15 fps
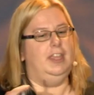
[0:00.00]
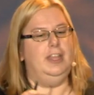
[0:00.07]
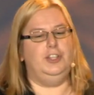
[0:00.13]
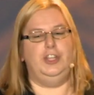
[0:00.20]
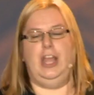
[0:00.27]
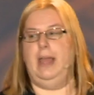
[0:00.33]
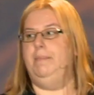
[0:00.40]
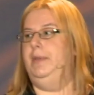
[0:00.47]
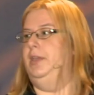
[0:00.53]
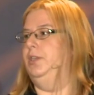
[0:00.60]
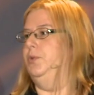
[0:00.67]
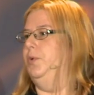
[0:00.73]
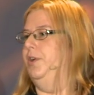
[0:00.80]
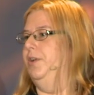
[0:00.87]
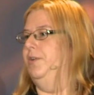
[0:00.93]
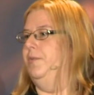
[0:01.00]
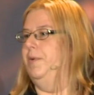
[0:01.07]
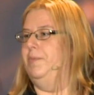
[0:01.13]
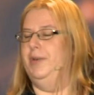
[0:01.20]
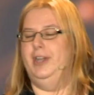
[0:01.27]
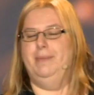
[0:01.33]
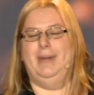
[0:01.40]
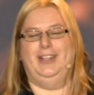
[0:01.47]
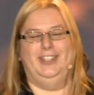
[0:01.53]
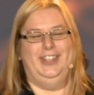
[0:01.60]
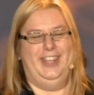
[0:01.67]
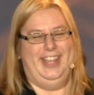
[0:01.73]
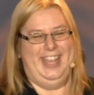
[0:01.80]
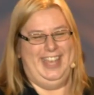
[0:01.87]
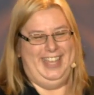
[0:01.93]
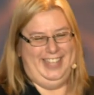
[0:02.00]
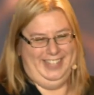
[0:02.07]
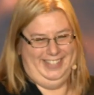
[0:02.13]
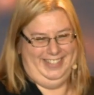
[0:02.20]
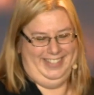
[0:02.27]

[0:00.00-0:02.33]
Git champions were, were pretty much the key.